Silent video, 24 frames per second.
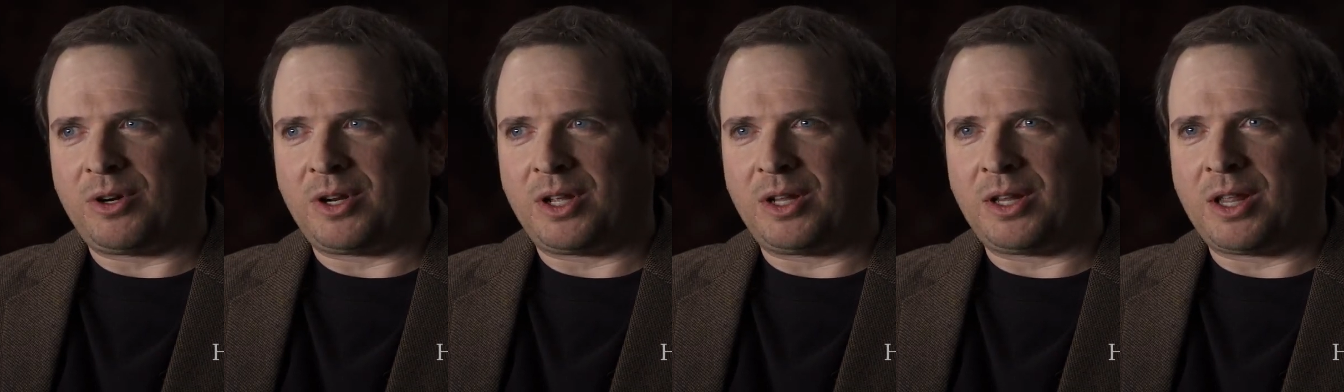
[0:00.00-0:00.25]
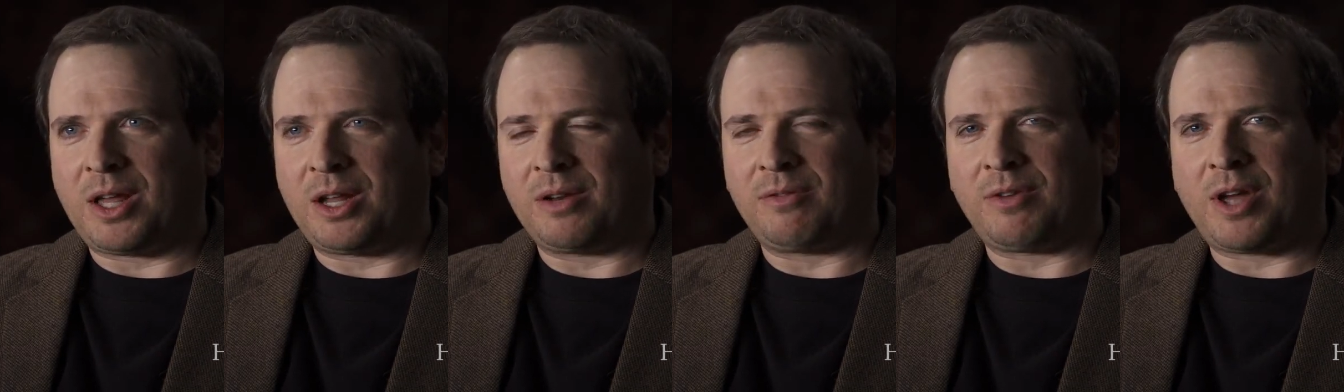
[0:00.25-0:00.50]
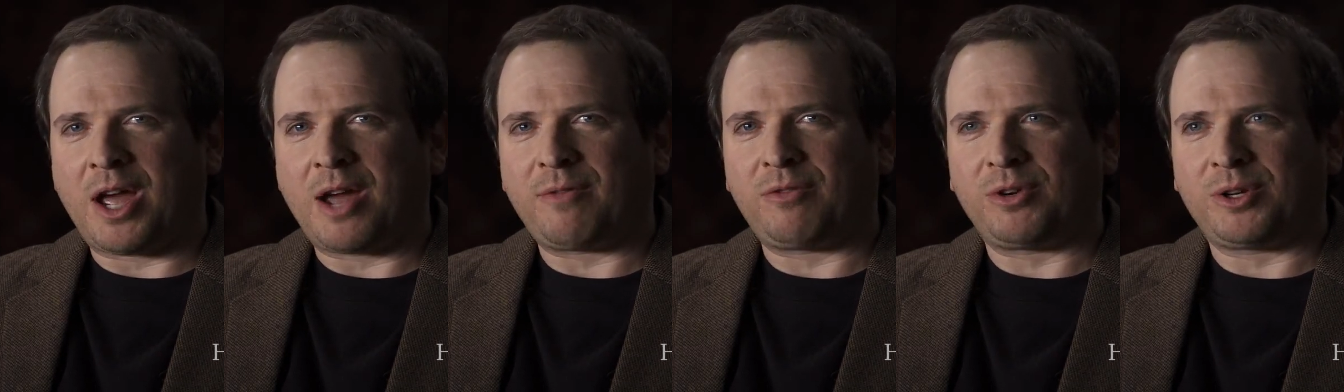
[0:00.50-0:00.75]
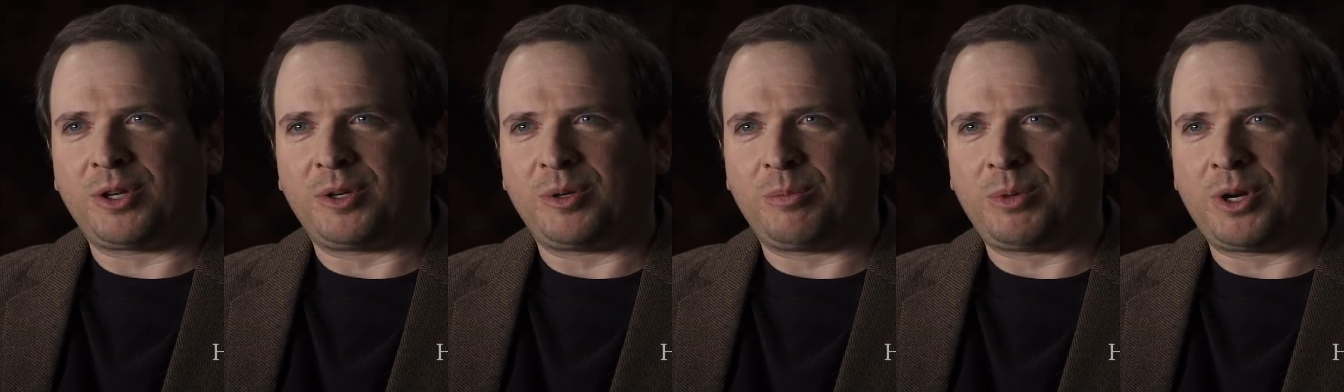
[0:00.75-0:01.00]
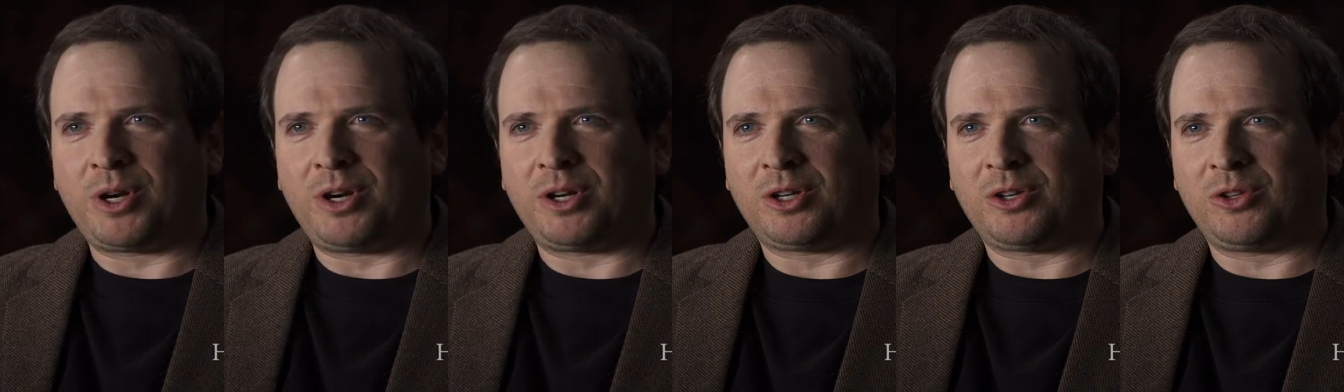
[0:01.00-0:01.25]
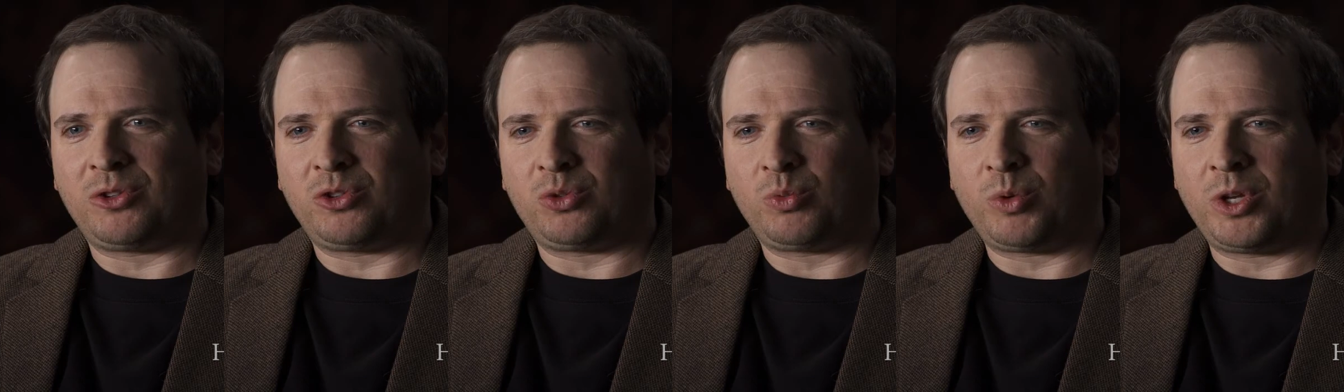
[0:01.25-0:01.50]
a lot of
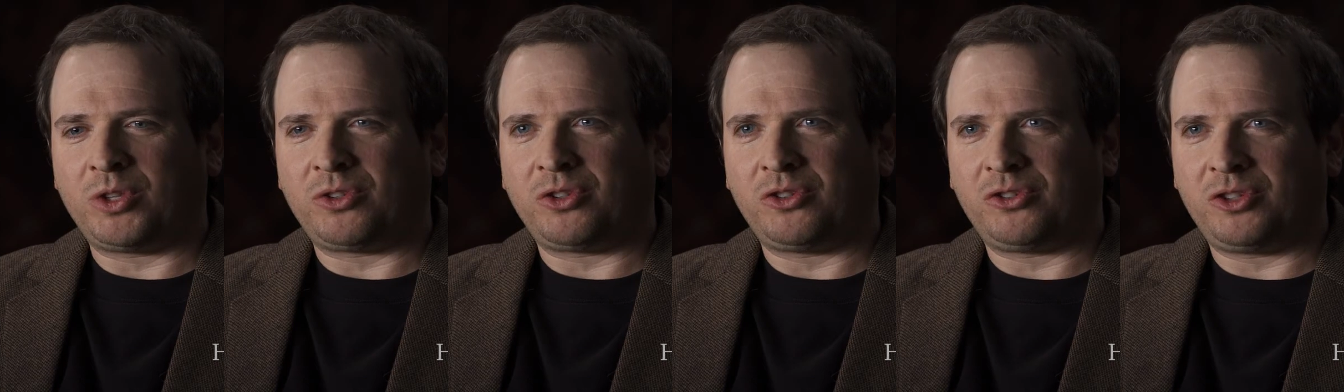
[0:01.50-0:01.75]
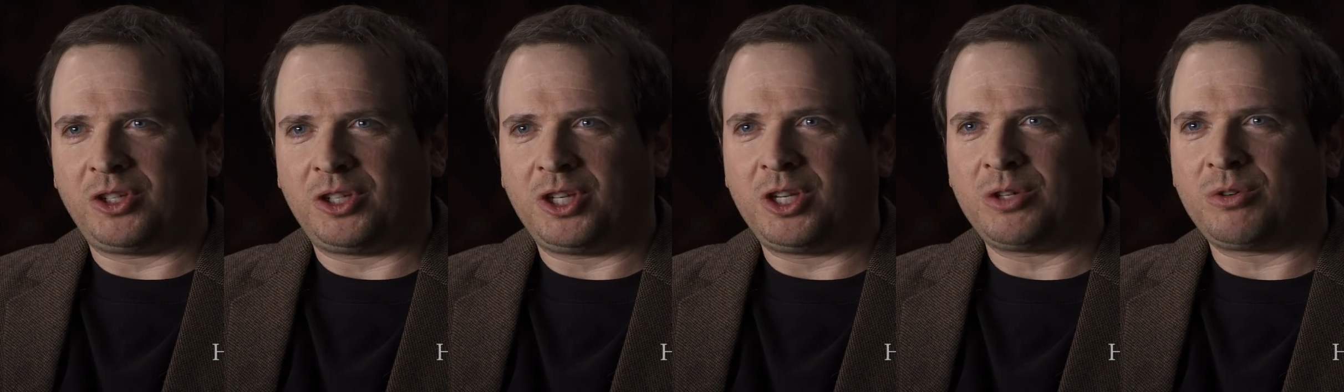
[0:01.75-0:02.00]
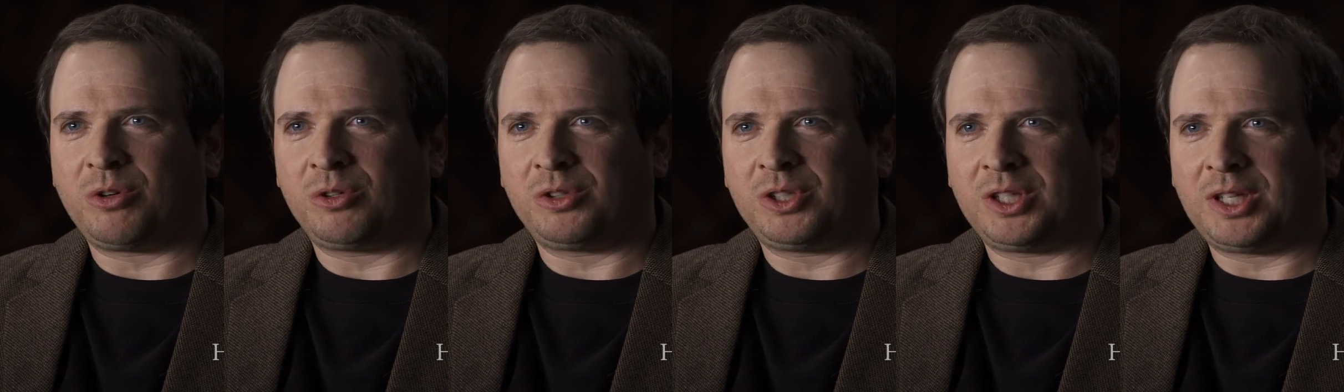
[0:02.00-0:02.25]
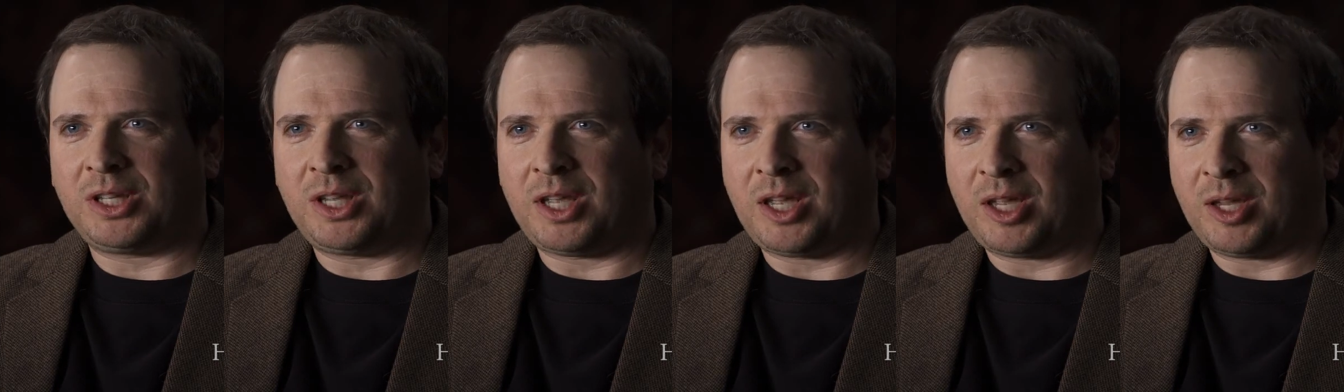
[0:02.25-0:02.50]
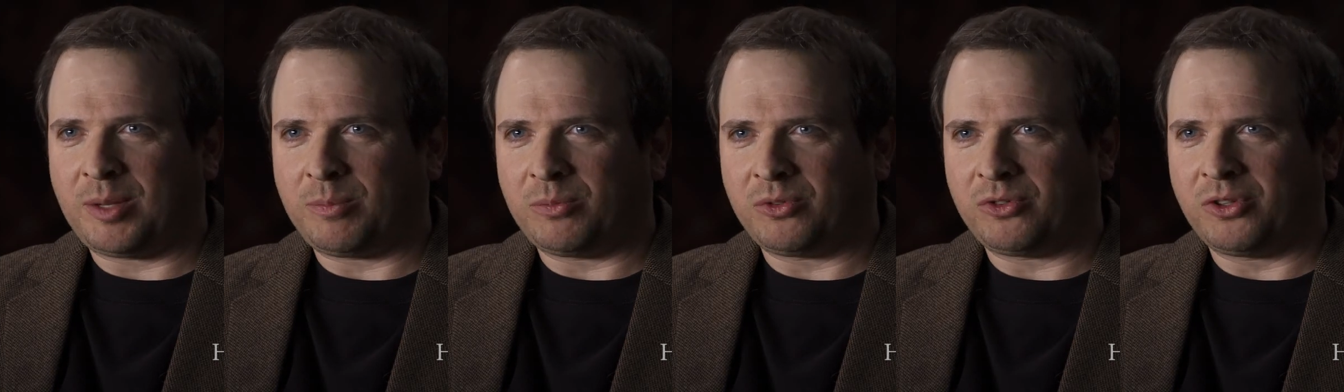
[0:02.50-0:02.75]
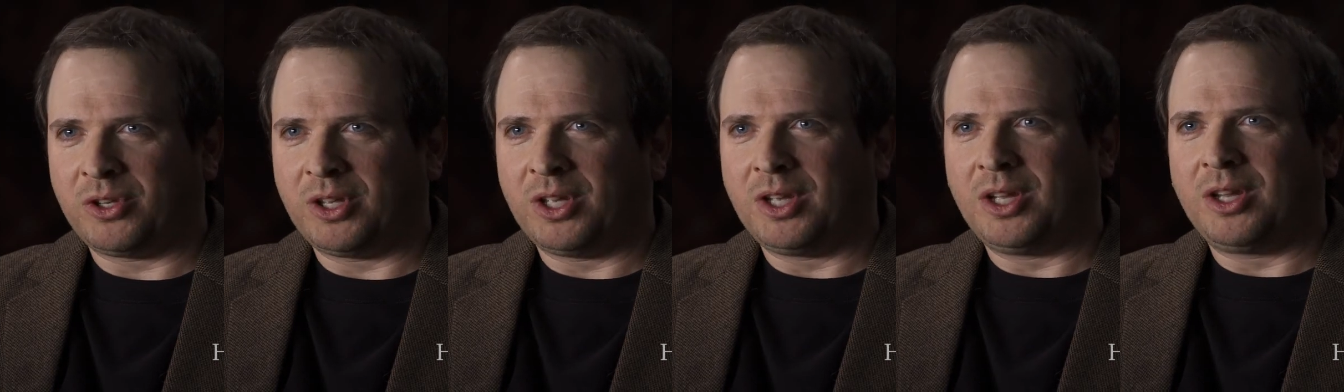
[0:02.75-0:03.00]
African-Americans went to see Negro League
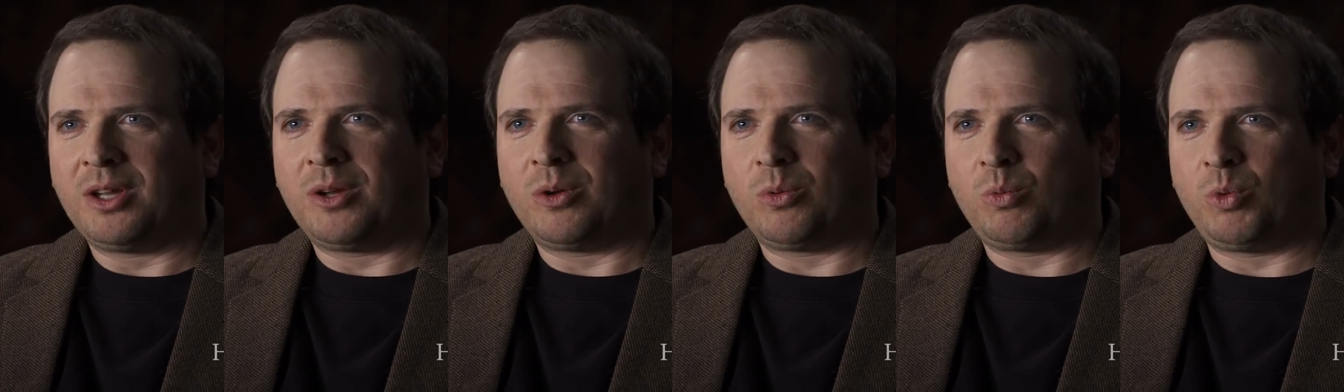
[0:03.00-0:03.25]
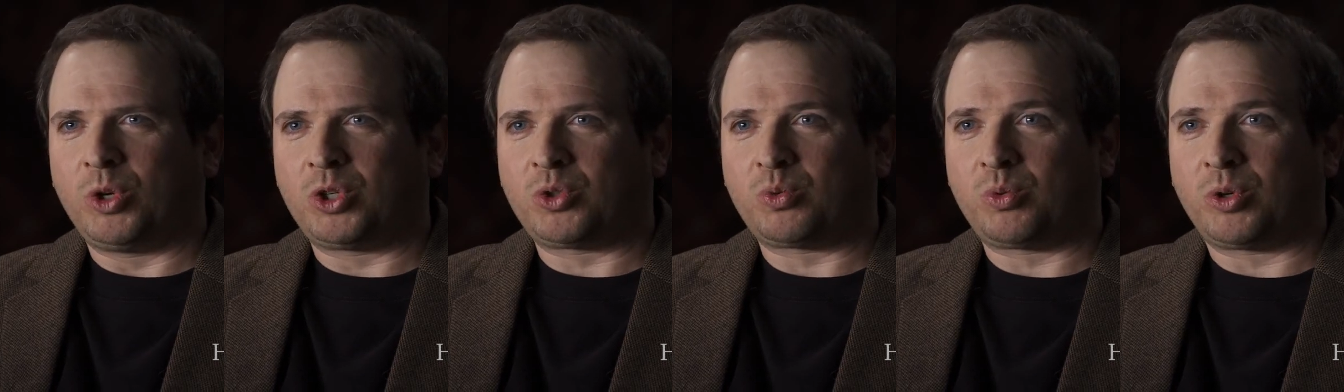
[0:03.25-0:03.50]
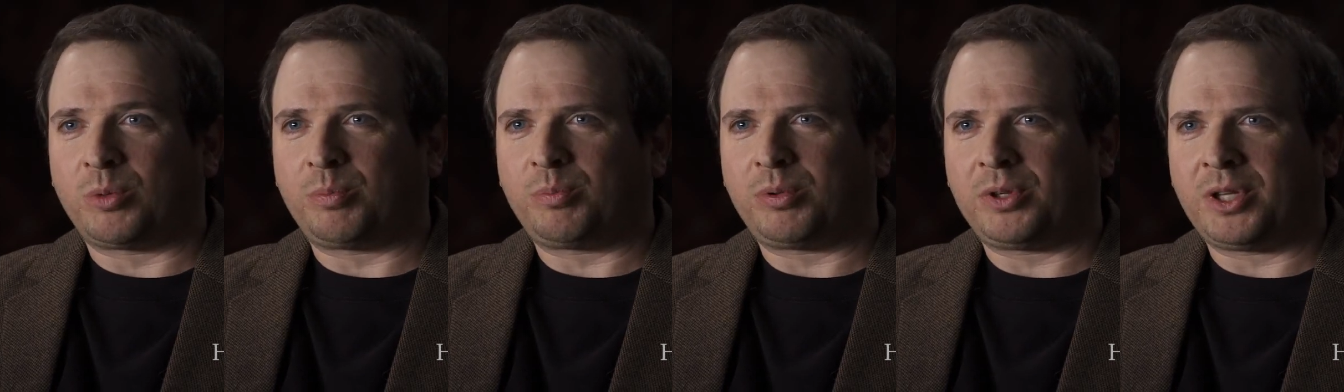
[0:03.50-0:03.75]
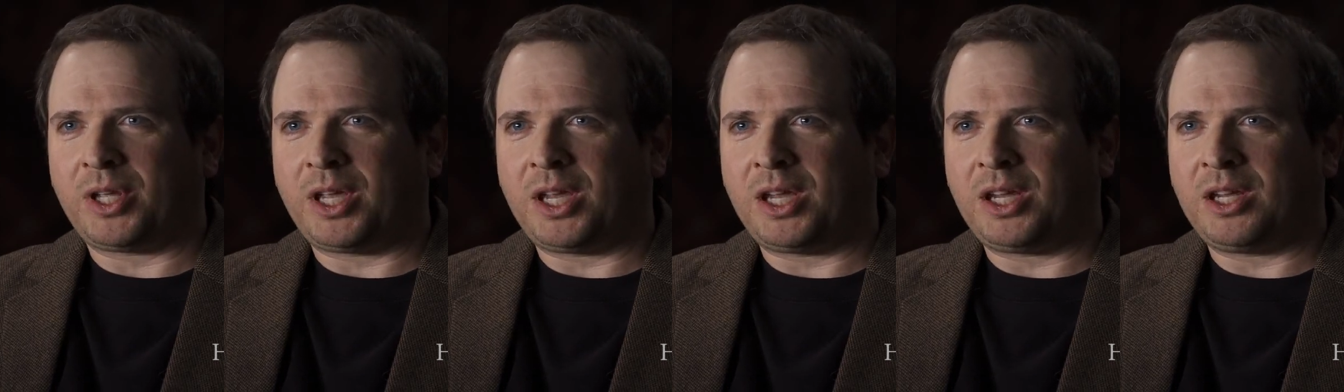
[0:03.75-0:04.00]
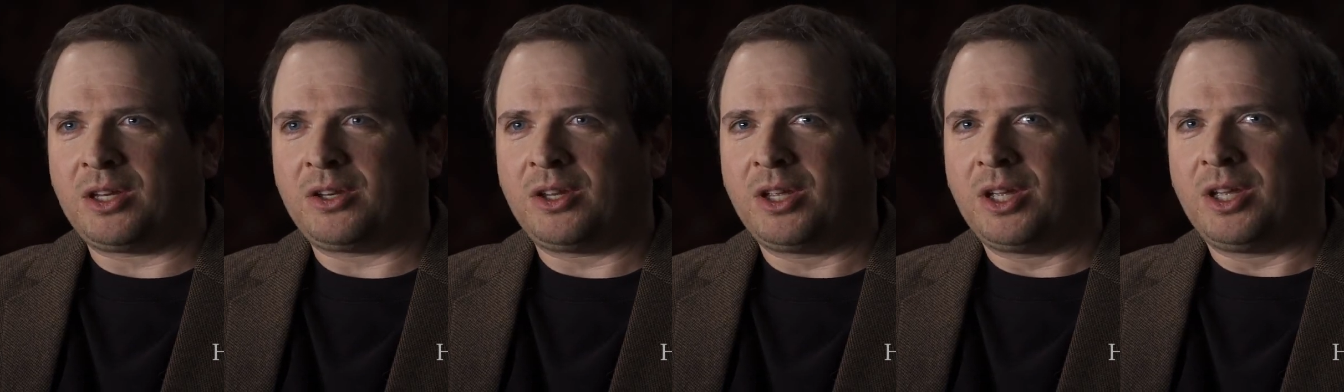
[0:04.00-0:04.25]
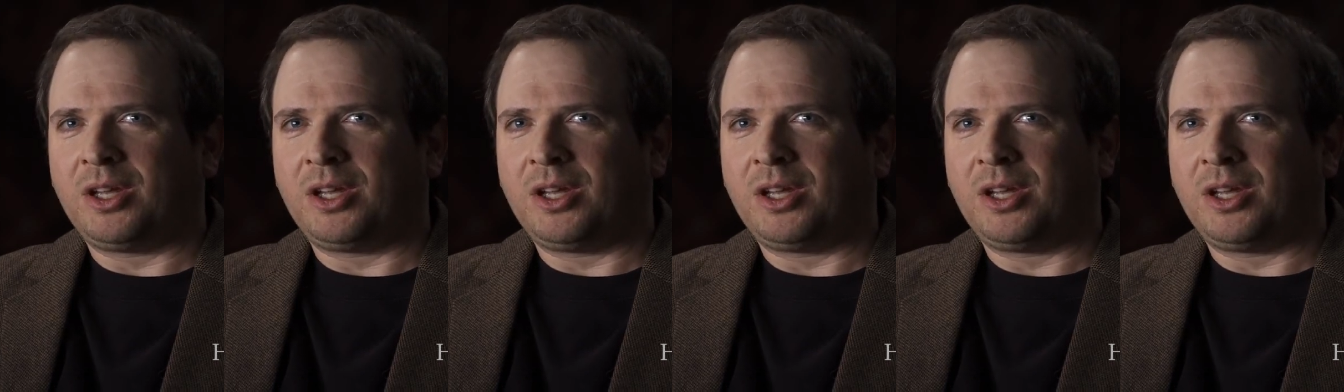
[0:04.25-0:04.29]
games, which were played